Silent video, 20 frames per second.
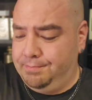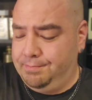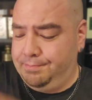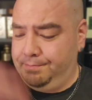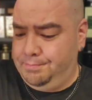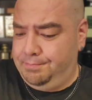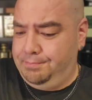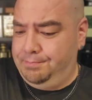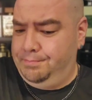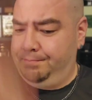
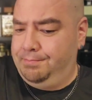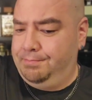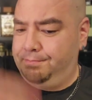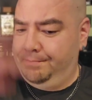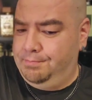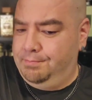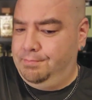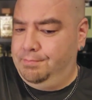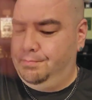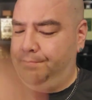
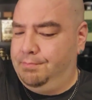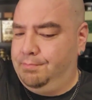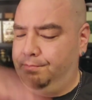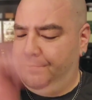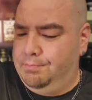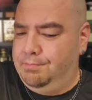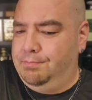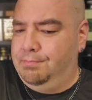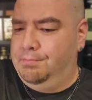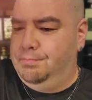
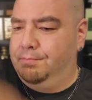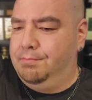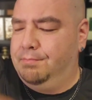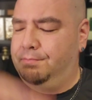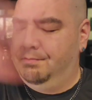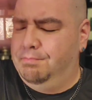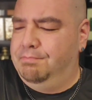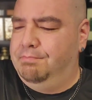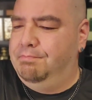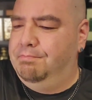
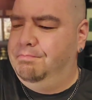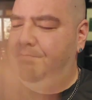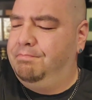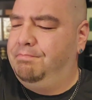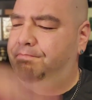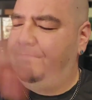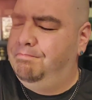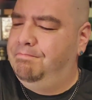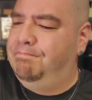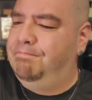
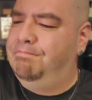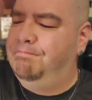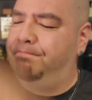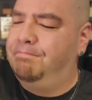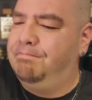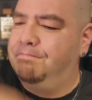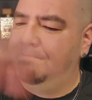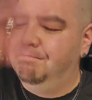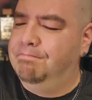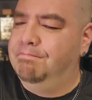
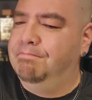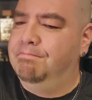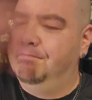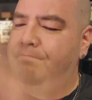(no one is talking)